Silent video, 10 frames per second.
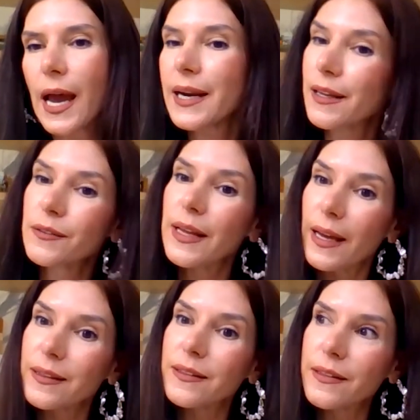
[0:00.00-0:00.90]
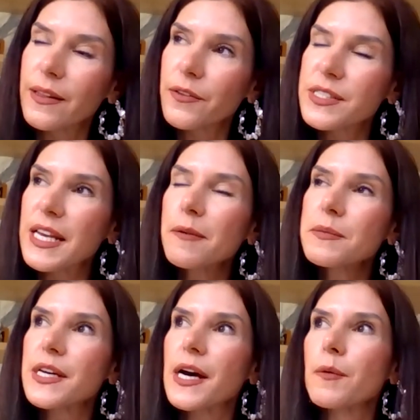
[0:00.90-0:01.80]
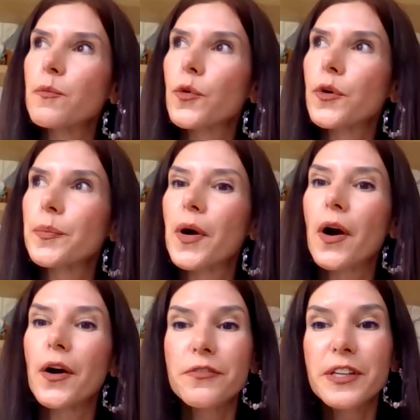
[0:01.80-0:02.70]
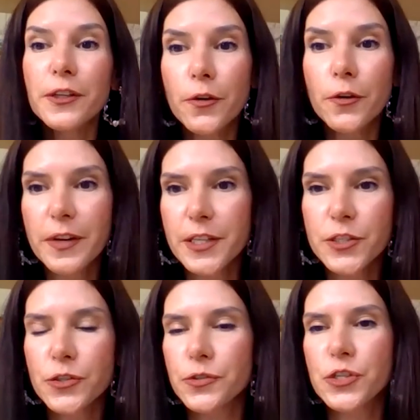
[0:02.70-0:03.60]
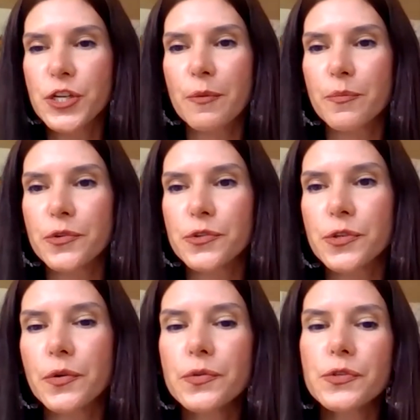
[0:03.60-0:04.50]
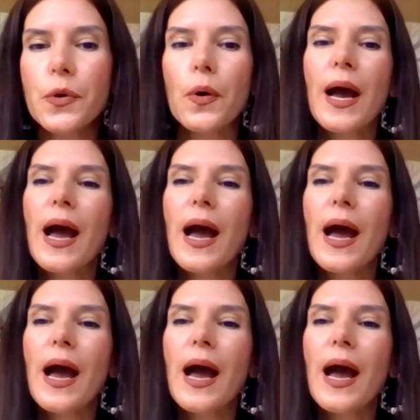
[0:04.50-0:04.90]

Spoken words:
And at the same time, we're part of innovation chambers. No, so